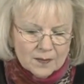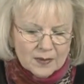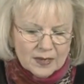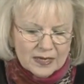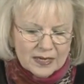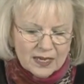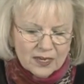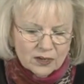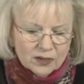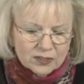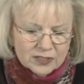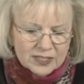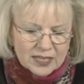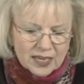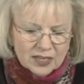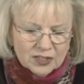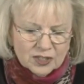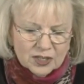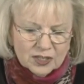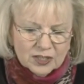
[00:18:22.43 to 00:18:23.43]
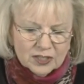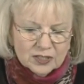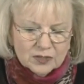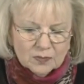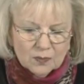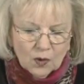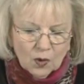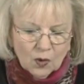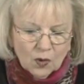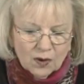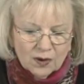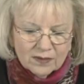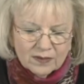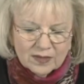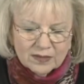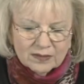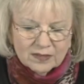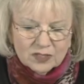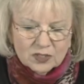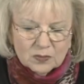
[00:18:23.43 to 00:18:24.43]
But intercession is more
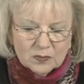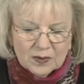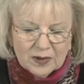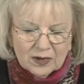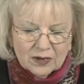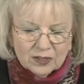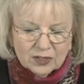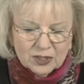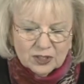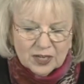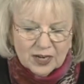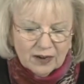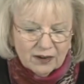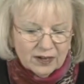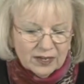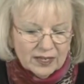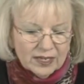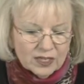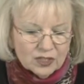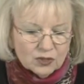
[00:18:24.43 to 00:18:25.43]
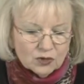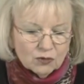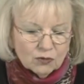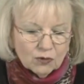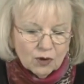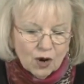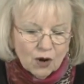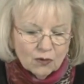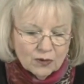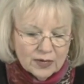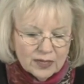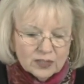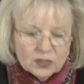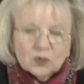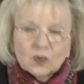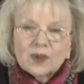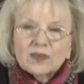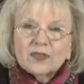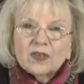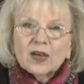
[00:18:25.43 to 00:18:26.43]
than the Spirit sharing his
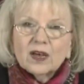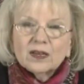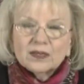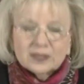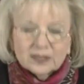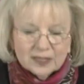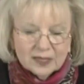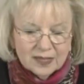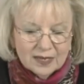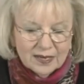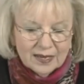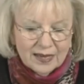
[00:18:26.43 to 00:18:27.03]
groanings with us